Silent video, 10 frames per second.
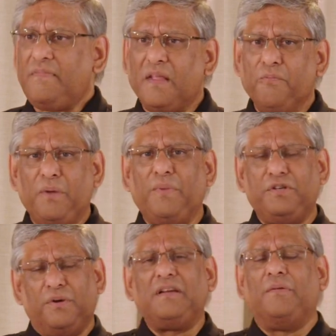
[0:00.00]
when we're
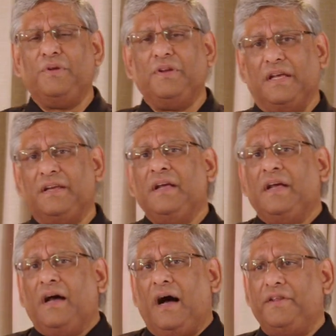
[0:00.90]
doing communion,
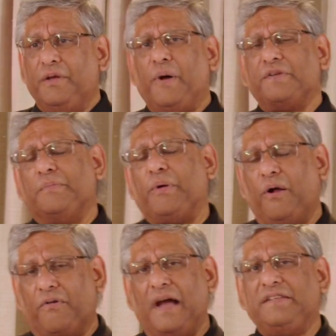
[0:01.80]
the Apostle
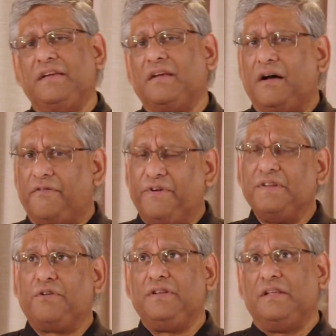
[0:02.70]
Paul writes in 1
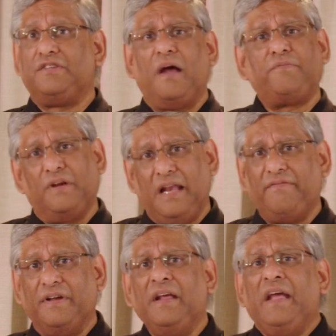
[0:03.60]
Corinthians chapter
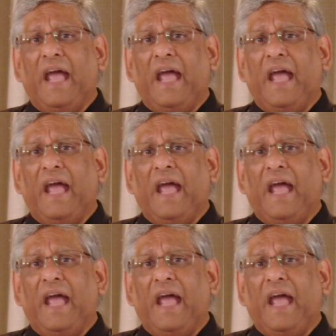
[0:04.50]
11,